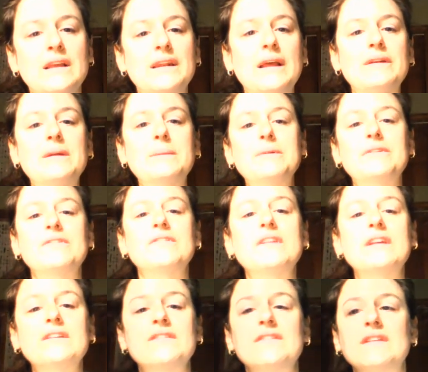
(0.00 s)
Now number
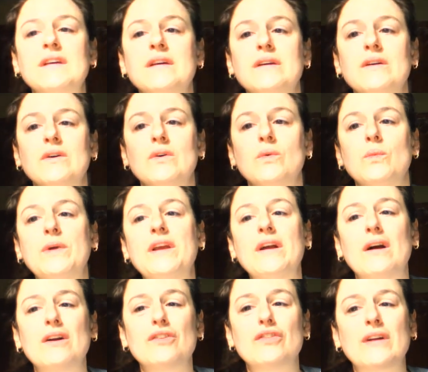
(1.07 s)
6, we
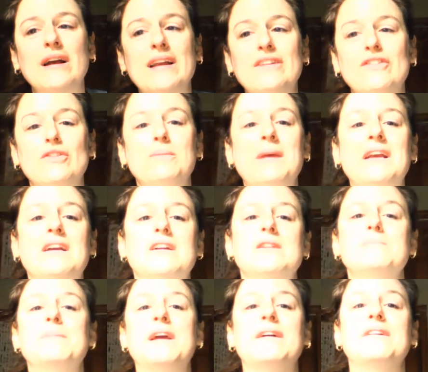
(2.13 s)
are trying to make a
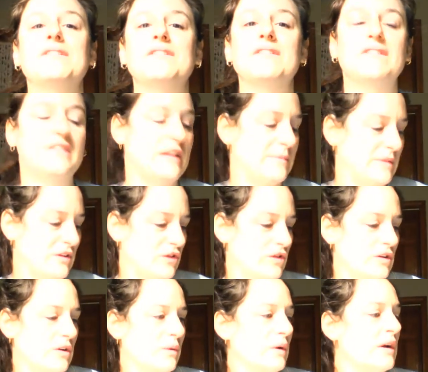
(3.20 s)
comparison statement
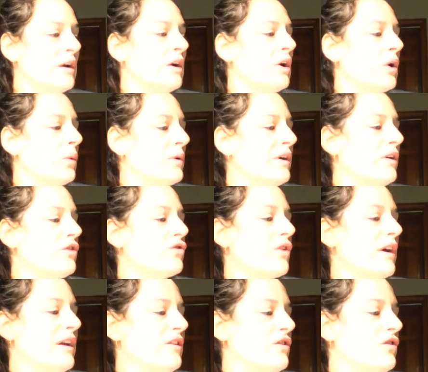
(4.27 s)
true. We are trying